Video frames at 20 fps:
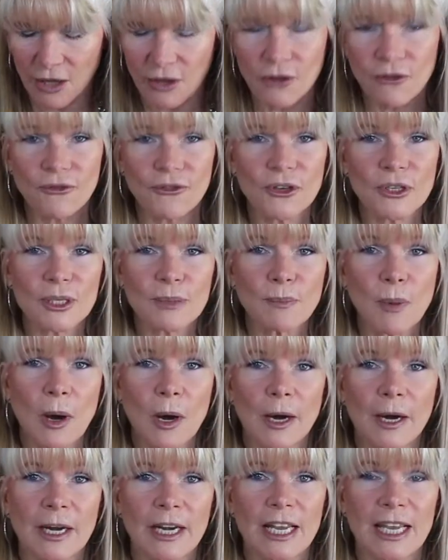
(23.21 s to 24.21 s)
The first
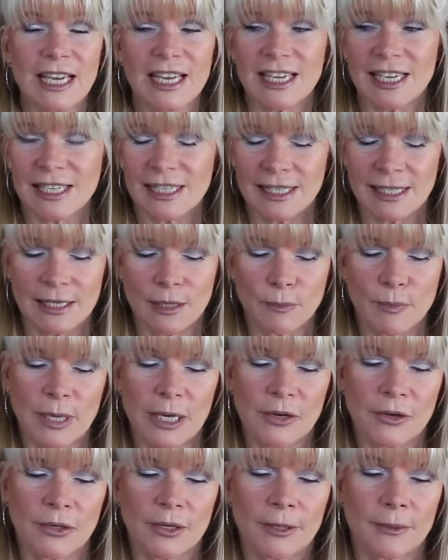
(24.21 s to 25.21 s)
part is the
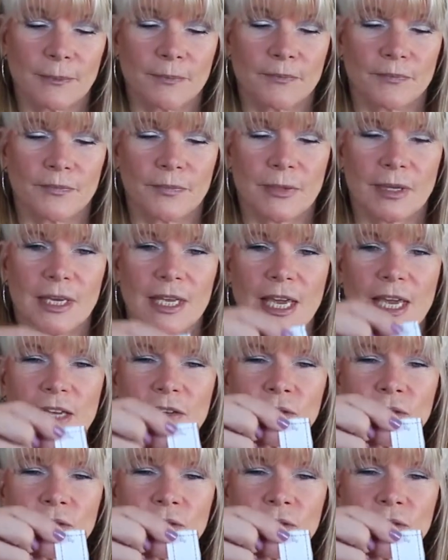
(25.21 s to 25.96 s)
beard. Okay,